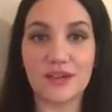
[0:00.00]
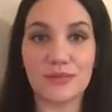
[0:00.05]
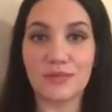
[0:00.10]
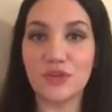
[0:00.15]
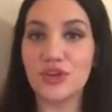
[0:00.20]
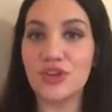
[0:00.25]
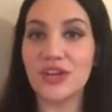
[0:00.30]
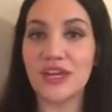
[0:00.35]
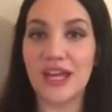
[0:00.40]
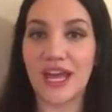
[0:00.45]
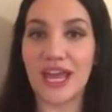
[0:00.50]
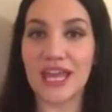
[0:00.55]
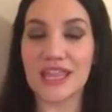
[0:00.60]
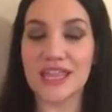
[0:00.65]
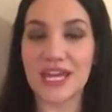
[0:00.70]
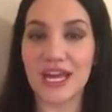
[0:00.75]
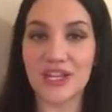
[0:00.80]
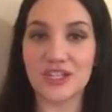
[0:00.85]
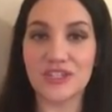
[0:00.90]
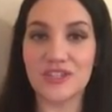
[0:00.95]

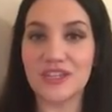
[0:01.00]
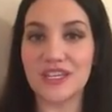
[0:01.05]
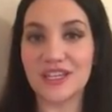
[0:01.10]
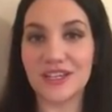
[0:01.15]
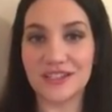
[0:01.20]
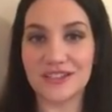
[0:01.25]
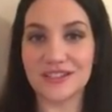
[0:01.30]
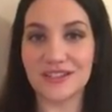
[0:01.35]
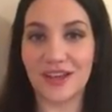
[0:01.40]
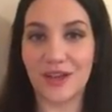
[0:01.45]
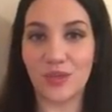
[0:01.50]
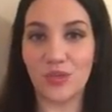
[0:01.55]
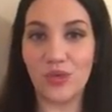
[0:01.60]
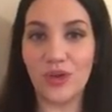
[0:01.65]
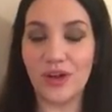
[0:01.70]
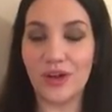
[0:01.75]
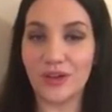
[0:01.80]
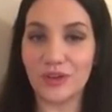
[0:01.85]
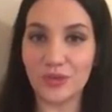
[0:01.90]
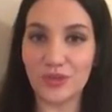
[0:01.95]
communicate that to the outside
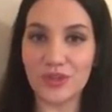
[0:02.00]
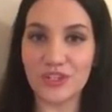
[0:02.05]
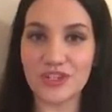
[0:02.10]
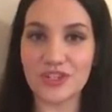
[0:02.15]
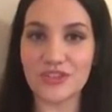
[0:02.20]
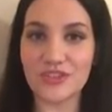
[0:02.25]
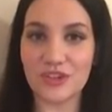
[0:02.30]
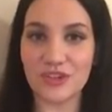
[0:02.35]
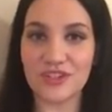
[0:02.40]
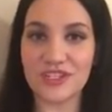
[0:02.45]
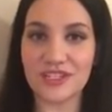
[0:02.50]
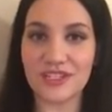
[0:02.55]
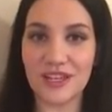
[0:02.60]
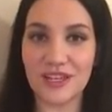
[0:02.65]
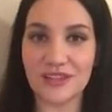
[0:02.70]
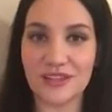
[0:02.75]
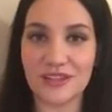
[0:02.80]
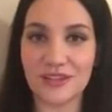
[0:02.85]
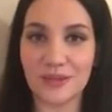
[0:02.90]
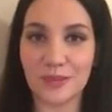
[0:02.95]
world, which is your
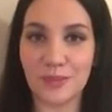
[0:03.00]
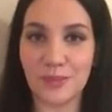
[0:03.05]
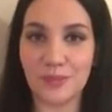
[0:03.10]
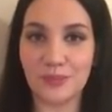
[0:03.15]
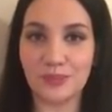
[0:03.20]
ascendant.